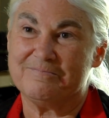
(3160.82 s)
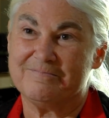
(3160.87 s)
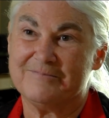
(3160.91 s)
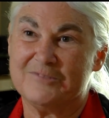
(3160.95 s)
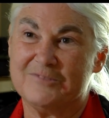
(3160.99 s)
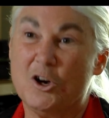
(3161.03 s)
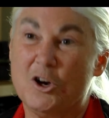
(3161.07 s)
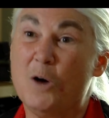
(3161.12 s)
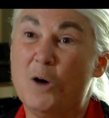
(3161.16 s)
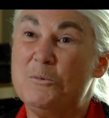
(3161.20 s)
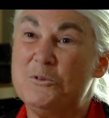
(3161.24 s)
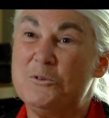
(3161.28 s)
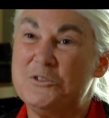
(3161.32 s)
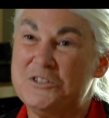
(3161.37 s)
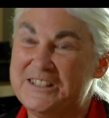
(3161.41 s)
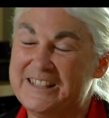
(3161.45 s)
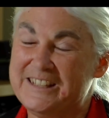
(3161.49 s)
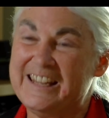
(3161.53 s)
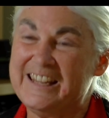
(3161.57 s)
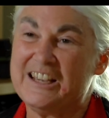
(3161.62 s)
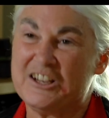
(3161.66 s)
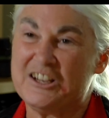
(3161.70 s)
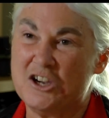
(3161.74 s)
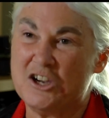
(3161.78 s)
almost you
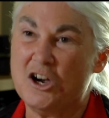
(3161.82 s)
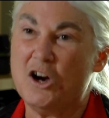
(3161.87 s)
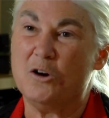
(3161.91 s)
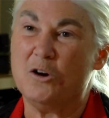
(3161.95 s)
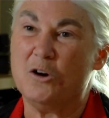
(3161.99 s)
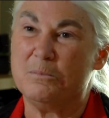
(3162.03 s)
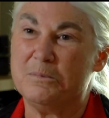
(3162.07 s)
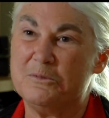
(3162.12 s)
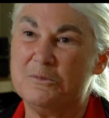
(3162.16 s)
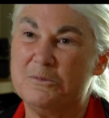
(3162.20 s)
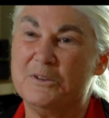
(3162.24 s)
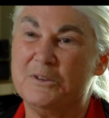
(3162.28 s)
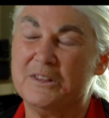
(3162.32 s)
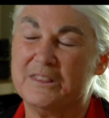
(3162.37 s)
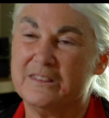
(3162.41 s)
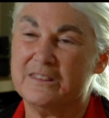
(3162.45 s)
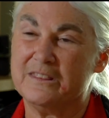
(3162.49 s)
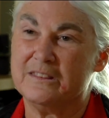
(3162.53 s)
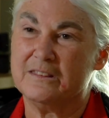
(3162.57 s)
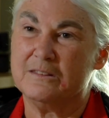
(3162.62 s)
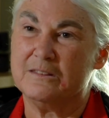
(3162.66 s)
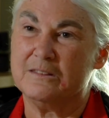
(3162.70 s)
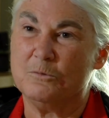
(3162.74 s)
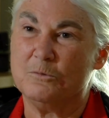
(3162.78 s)
can't cope with
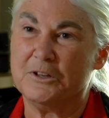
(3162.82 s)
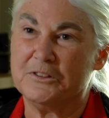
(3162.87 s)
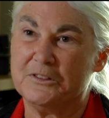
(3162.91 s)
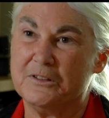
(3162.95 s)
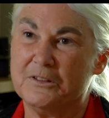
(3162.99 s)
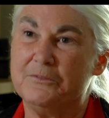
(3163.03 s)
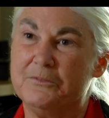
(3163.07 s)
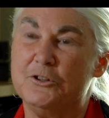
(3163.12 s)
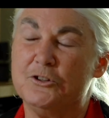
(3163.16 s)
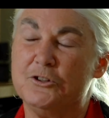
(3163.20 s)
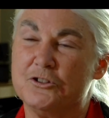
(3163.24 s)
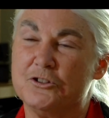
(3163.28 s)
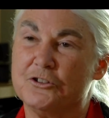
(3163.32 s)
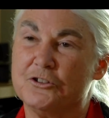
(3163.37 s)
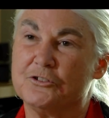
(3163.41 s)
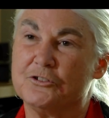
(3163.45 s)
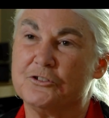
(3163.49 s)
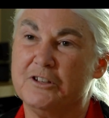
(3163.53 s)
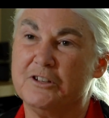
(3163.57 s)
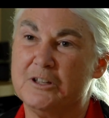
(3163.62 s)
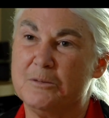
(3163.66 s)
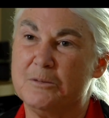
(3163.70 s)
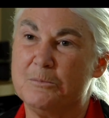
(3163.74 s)
what the future is going to